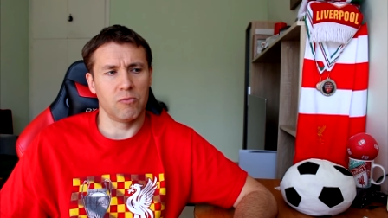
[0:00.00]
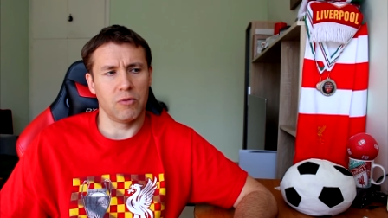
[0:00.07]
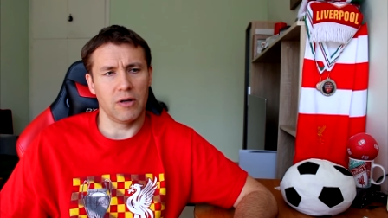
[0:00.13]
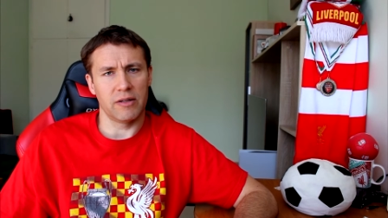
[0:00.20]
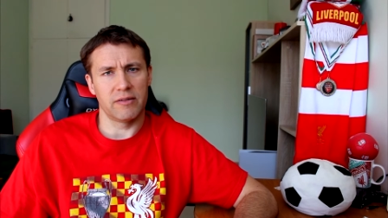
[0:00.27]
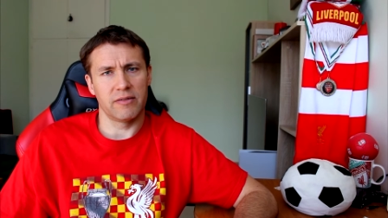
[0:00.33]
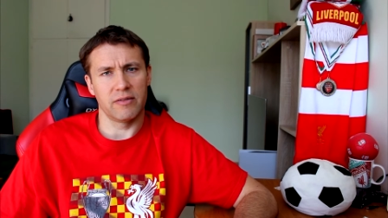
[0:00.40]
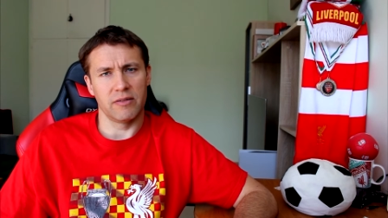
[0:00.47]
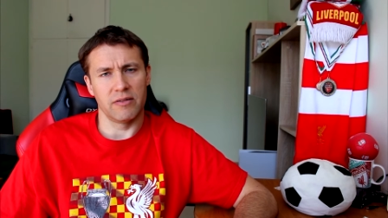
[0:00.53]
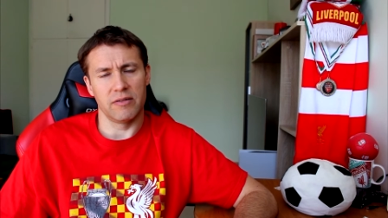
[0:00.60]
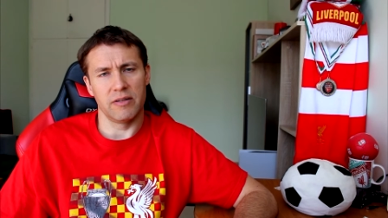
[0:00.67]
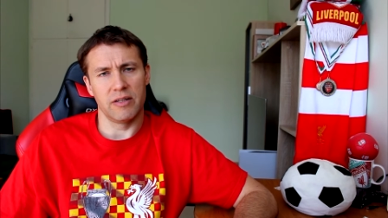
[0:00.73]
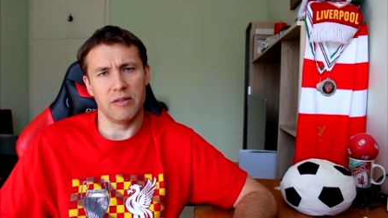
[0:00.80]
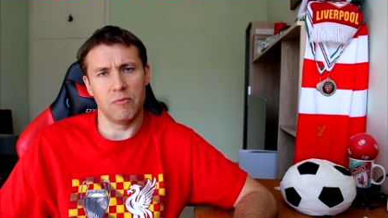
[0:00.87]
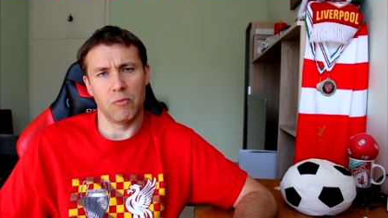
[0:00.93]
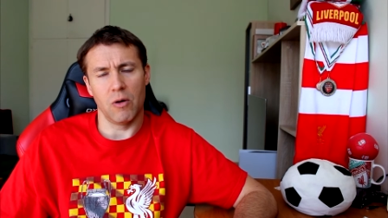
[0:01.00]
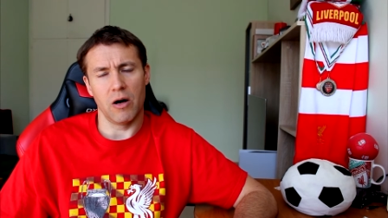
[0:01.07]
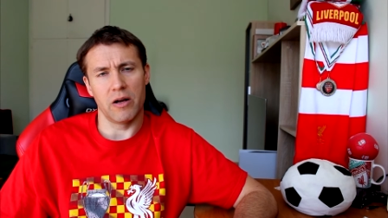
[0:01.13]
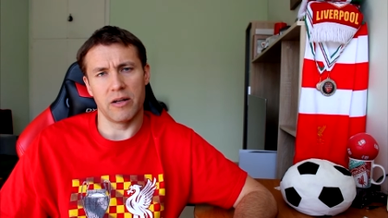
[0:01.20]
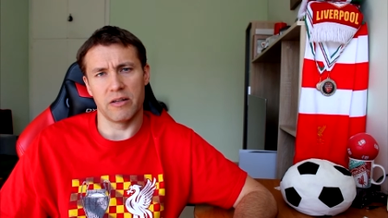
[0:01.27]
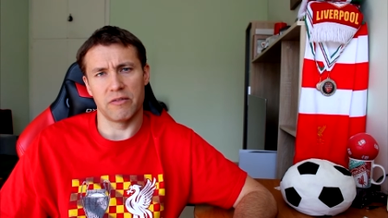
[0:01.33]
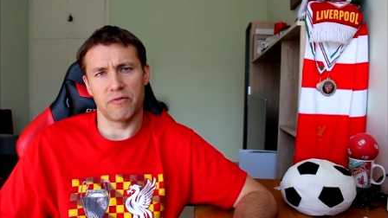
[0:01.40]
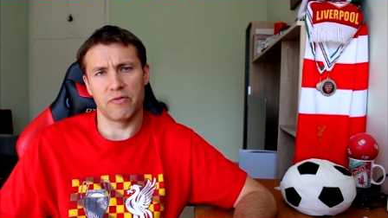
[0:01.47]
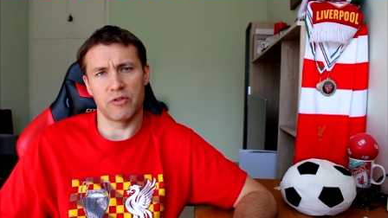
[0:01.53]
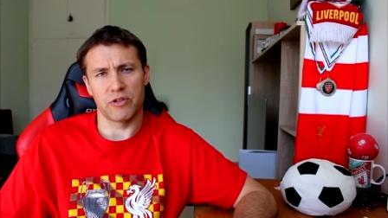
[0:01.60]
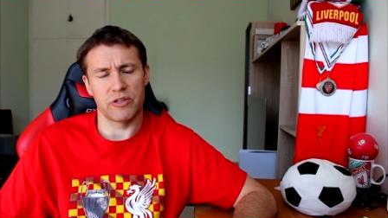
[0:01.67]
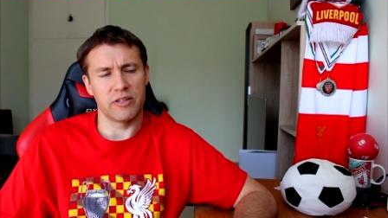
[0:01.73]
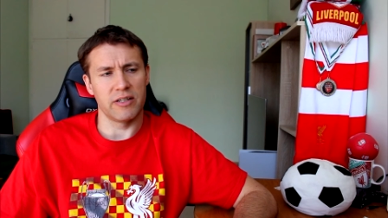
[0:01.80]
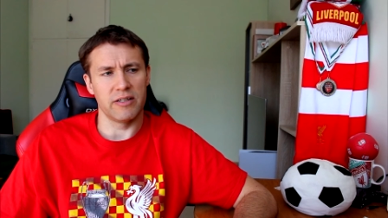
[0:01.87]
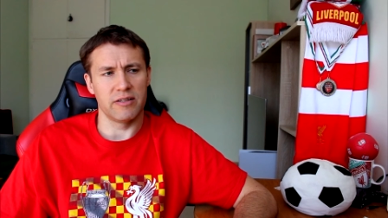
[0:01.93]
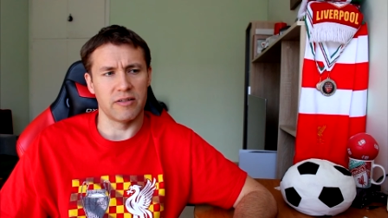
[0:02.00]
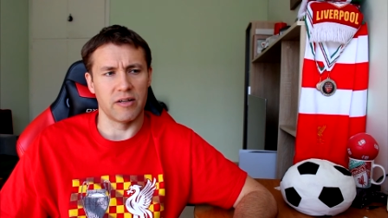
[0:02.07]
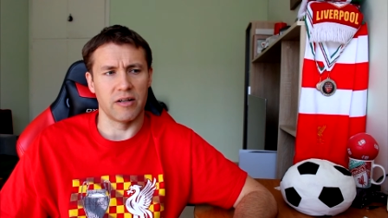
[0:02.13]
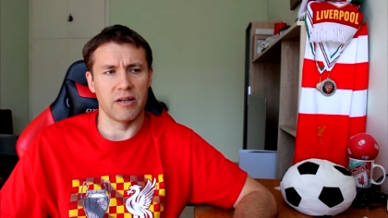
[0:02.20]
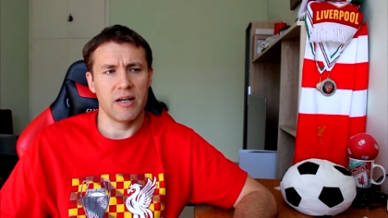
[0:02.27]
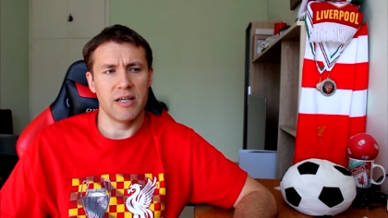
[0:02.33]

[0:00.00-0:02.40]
what uh, he won in the first season.